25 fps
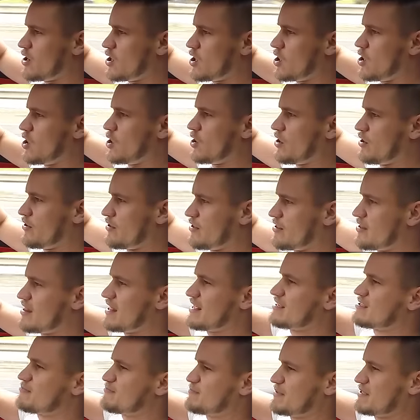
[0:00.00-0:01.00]
on
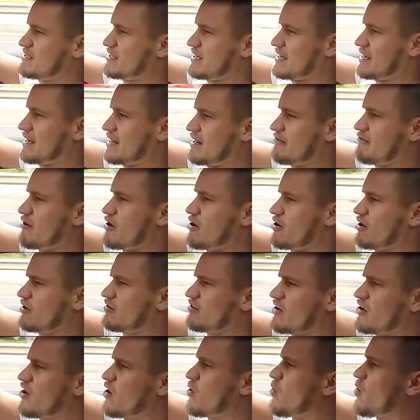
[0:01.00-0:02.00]
this particular road.
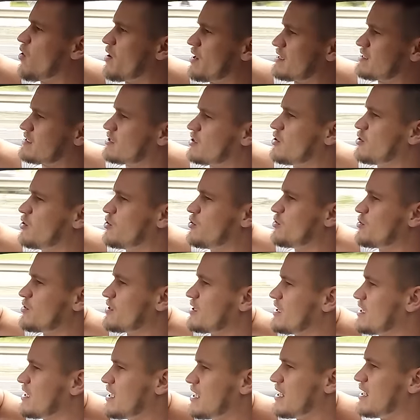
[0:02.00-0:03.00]
I don't know what it's
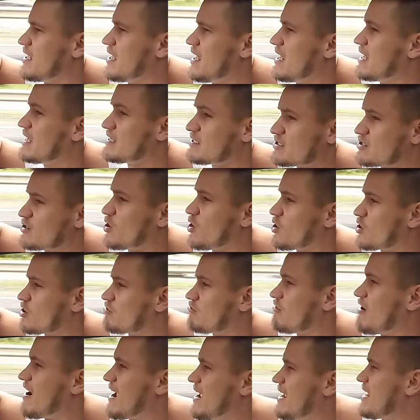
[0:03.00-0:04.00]
called. It's not
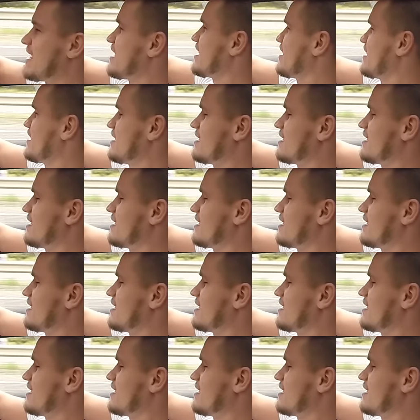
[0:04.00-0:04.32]
great.